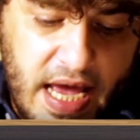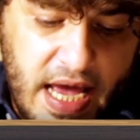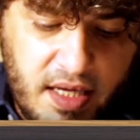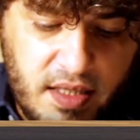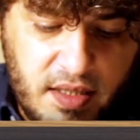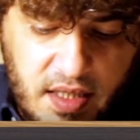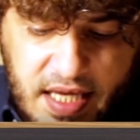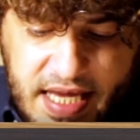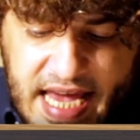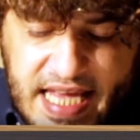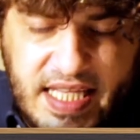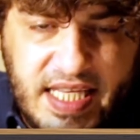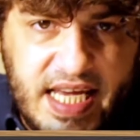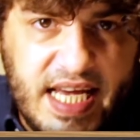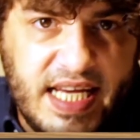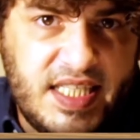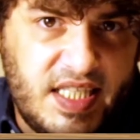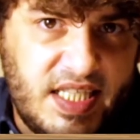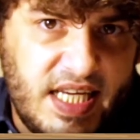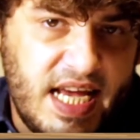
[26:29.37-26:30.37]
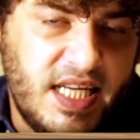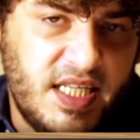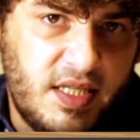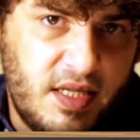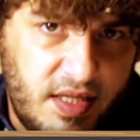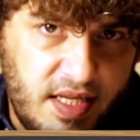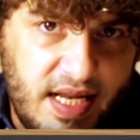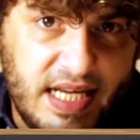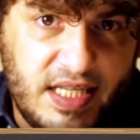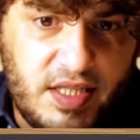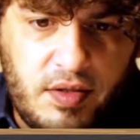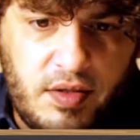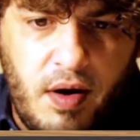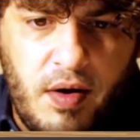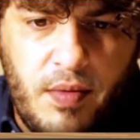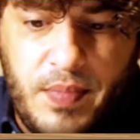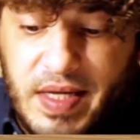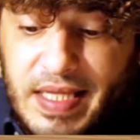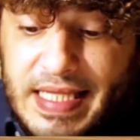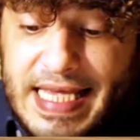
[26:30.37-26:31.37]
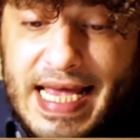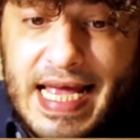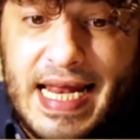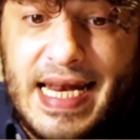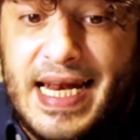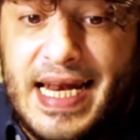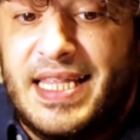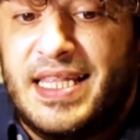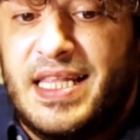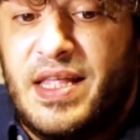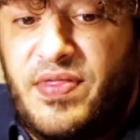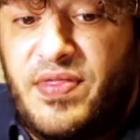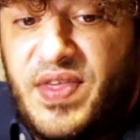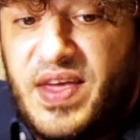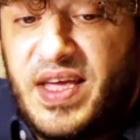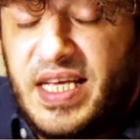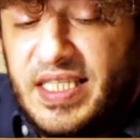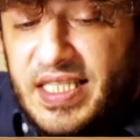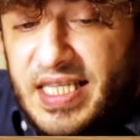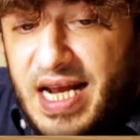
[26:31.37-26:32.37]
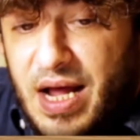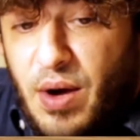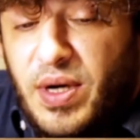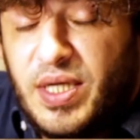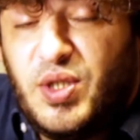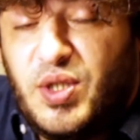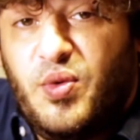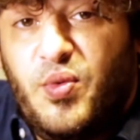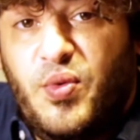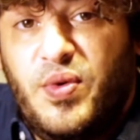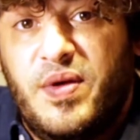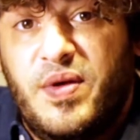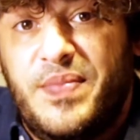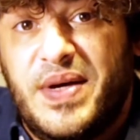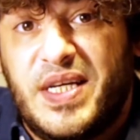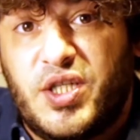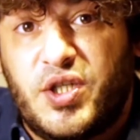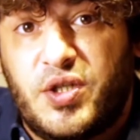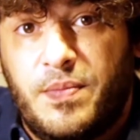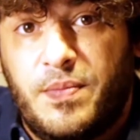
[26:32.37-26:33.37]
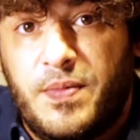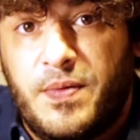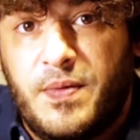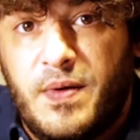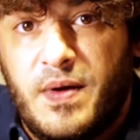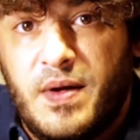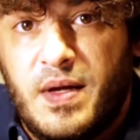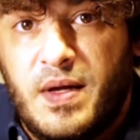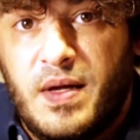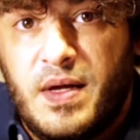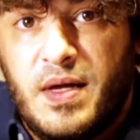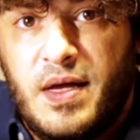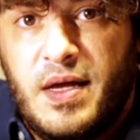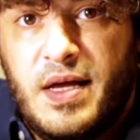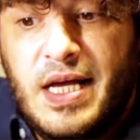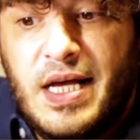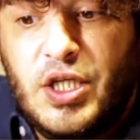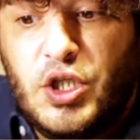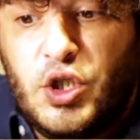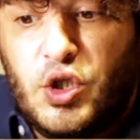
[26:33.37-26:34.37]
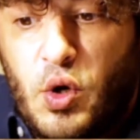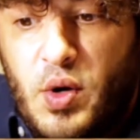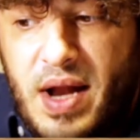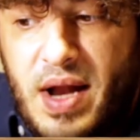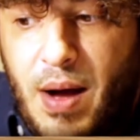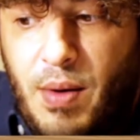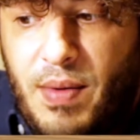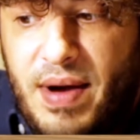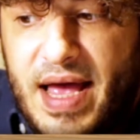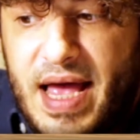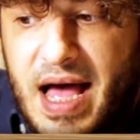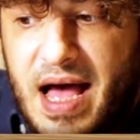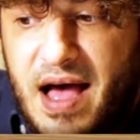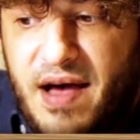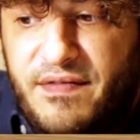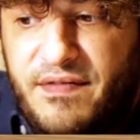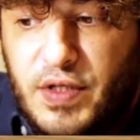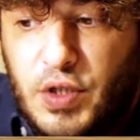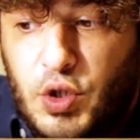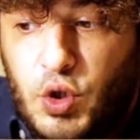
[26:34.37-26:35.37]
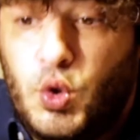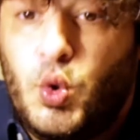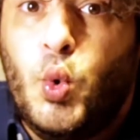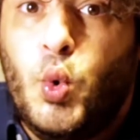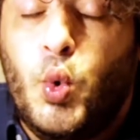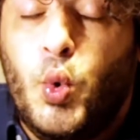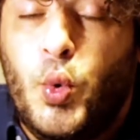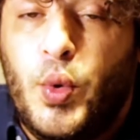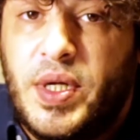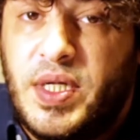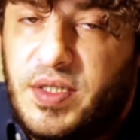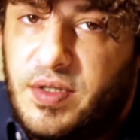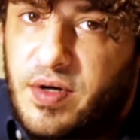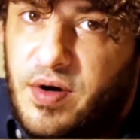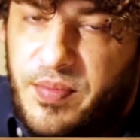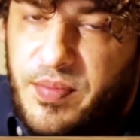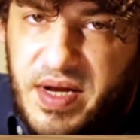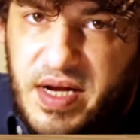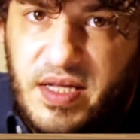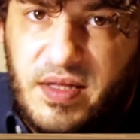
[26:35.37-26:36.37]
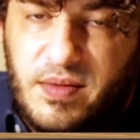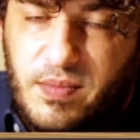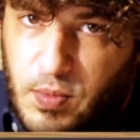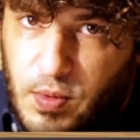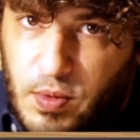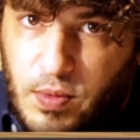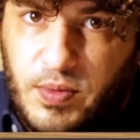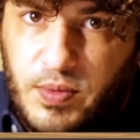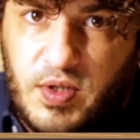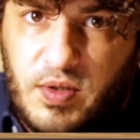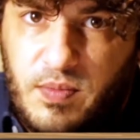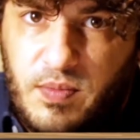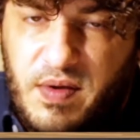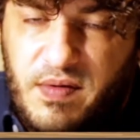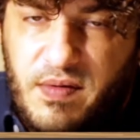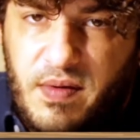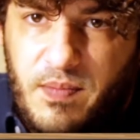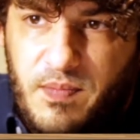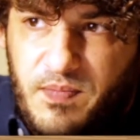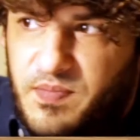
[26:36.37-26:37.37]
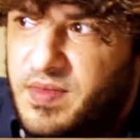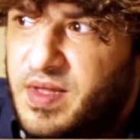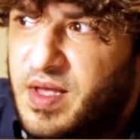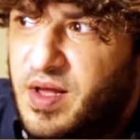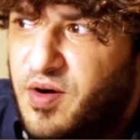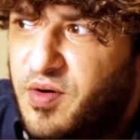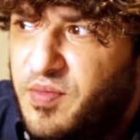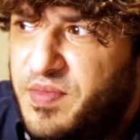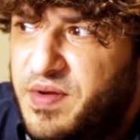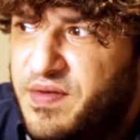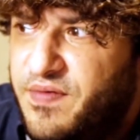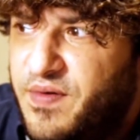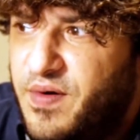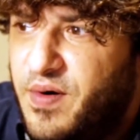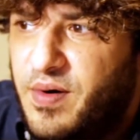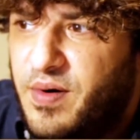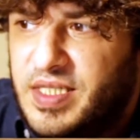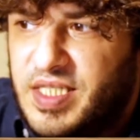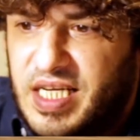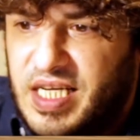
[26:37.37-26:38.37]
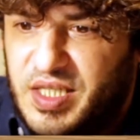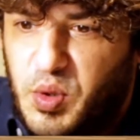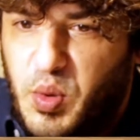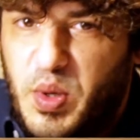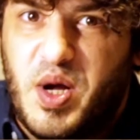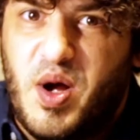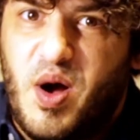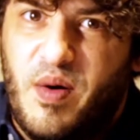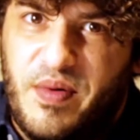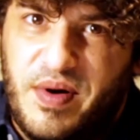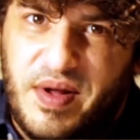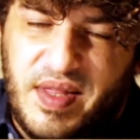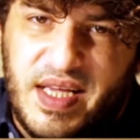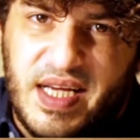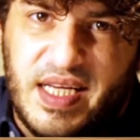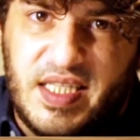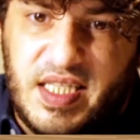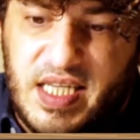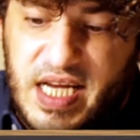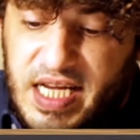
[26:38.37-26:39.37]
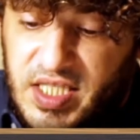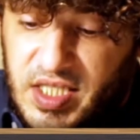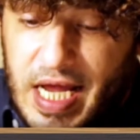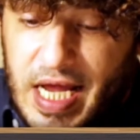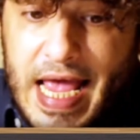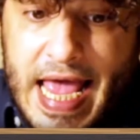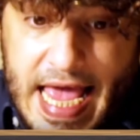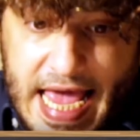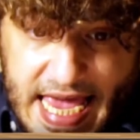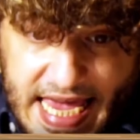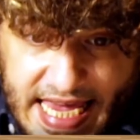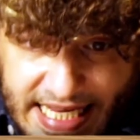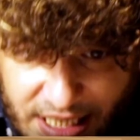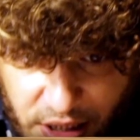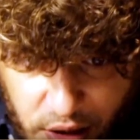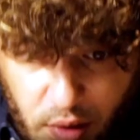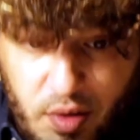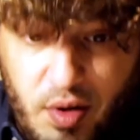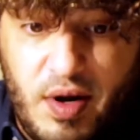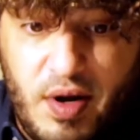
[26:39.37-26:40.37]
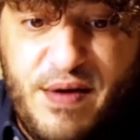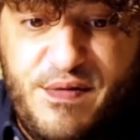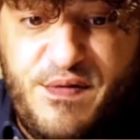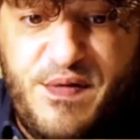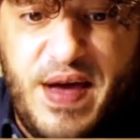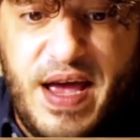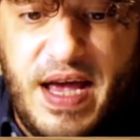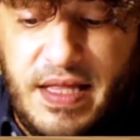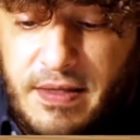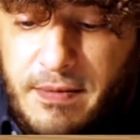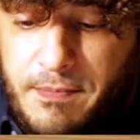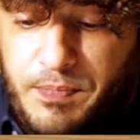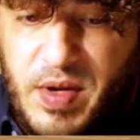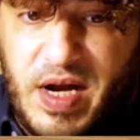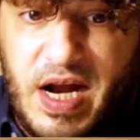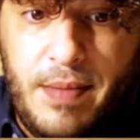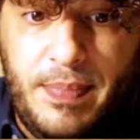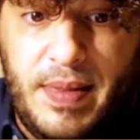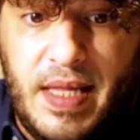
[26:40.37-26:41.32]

yeah, get the exchange next turn. But yeah, the thing is, now I took with the bishop. So now I have two intermediate moves, you know, before just recovering the exchange. He took on f8, but I